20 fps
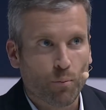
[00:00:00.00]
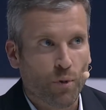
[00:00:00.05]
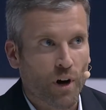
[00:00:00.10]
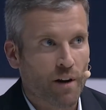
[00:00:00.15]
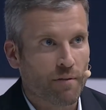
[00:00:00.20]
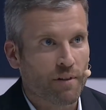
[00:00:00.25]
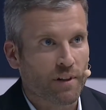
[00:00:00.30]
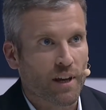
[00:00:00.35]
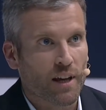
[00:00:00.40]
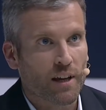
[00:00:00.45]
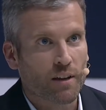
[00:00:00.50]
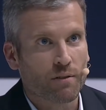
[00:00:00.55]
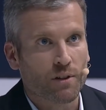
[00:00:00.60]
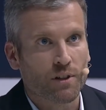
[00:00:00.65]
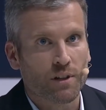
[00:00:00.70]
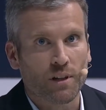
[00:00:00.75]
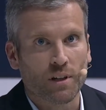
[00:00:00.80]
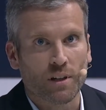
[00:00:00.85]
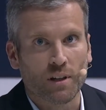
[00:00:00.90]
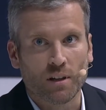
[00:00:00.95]
Private
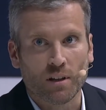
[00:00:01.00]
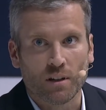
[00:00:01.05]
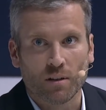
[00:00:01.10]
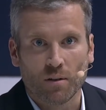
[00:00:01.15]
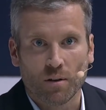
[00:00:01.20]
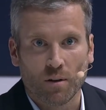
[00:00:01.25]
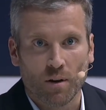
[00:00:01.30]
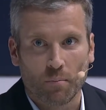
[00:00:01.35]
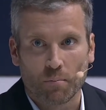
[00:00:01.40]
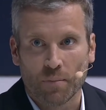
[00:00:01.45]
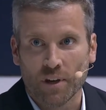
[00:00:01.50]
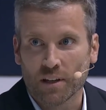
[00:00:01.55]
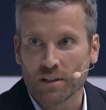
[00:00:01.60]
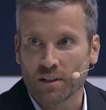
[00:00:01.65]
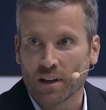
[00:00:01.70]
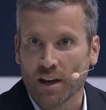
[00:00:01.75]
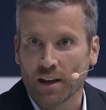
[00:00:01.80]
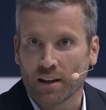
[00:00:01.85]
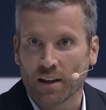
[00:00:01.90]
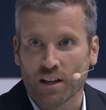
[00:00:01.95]
equity,
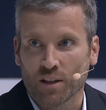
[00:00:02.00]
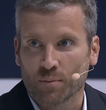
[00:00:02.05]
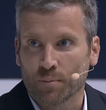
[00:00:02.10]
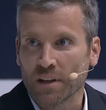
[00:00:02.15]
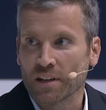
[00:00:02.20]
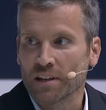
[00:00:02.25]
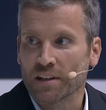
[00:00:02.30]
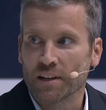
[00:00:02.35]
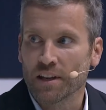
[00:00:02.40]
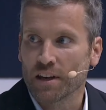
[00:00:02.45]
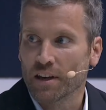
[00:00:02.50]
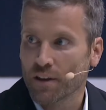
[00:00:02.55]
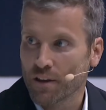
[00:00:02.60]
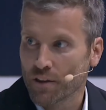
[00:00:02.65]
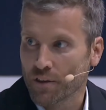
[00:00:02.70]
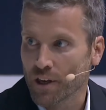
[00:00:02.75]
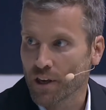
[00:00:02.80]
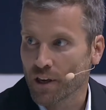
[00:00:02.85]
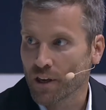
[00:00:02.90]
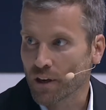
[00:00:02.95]
big tech has been the
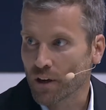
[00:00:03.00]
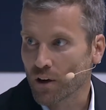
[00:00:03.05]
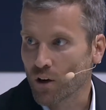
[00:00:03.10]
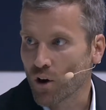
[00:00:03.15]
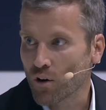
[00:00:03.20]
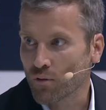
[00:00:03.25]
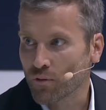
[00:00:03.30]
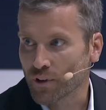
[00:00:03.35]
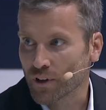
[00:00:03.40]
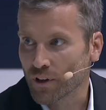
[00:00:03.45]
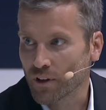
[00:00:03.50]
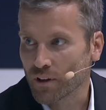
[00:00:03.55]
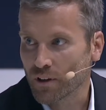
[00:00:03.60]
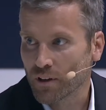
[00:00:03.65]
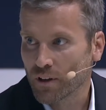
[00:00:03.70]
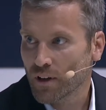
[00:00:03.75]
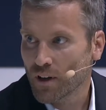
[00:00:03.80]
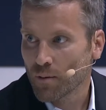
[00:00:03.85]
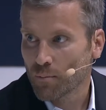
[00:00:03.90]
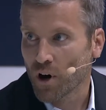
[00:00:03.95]
thing over
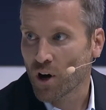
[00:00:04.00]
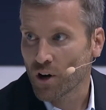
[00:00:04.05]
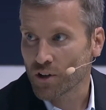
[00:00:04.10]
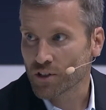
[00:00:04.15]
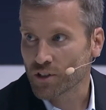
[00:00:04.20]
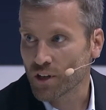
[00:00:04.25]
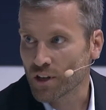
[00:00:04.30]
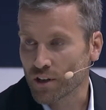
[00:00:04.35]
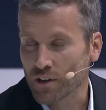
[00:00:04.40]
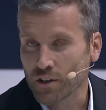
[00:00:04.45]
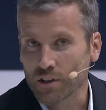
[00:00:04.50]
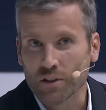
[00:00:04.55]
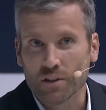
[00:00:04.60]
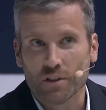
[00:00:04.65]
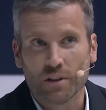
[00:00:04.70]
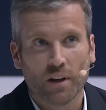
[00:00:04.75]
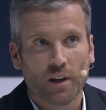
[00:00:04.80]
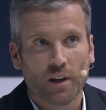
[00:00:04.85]
the past years.